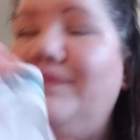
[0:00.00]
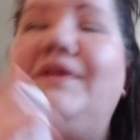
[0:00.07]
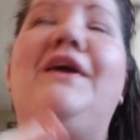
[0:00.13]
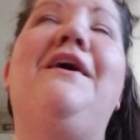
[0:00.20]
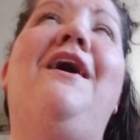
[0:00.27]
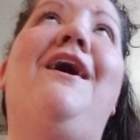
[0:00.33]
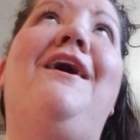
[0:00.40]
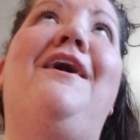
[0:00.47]

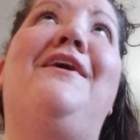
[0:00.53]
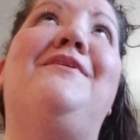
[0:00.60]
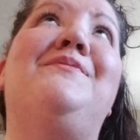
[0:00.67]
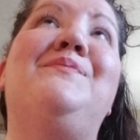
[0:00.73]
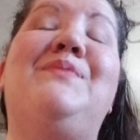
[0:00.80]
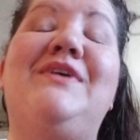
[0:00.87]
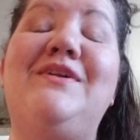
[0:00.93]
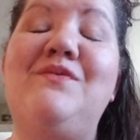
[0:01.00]

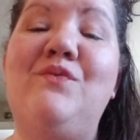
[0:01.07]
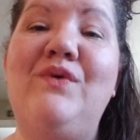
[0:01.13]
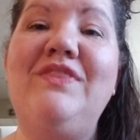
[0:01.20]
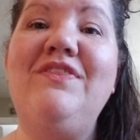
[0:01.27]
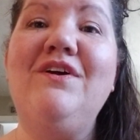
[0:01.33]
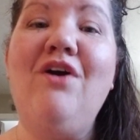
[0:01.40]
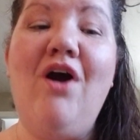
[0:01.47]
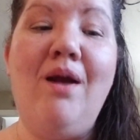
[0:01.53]
But with
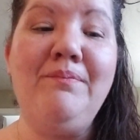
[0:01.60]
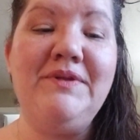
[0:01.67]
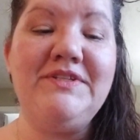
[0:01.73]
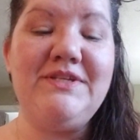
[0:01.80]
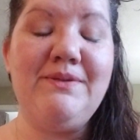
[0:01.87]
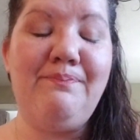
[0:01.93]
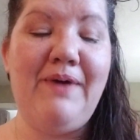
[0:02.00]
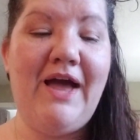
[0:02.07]
the caramel
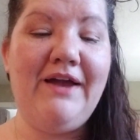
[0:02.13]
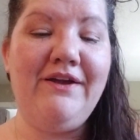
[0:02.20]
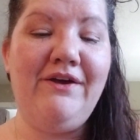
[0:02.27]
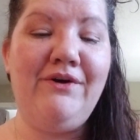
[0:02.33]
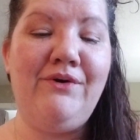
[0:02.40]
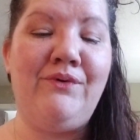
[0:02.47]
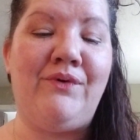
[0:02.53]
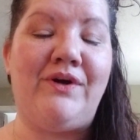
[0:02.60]

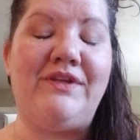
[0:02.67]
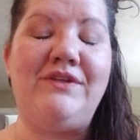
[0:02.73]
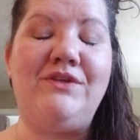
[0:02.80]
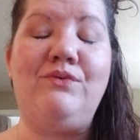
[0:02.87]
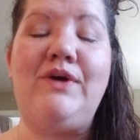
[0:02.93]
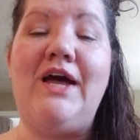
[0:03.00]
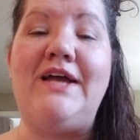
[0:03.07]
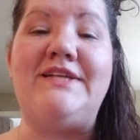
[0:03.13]
tobacco, you
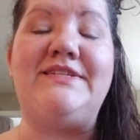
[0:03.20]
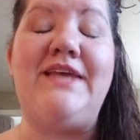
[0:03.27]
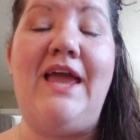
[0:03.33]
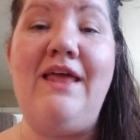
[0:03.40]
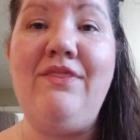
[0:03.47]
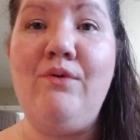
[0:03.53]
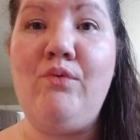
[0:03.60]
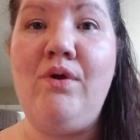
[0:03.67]
guys,
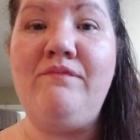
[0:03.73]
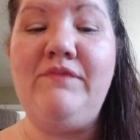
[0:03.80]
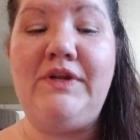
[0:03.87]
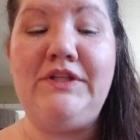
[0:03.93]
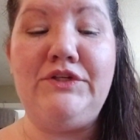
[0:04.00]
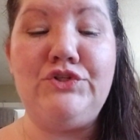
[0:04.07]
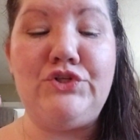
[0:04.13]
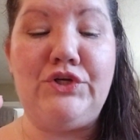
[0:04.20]
and the warm
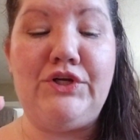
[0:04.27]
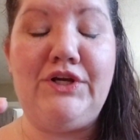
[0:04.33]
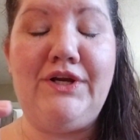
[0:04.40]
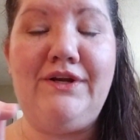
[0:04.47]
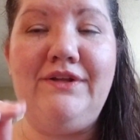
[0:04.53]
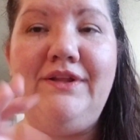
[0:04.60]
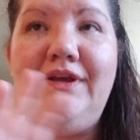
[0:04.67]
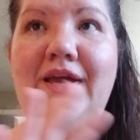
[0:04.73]
vanilla
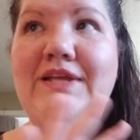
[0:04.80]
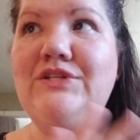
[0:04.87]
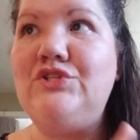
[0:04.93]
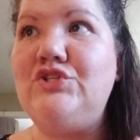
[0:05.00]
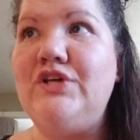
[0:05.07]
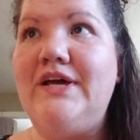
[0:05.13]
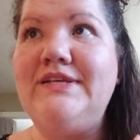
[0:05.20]
sugar, it's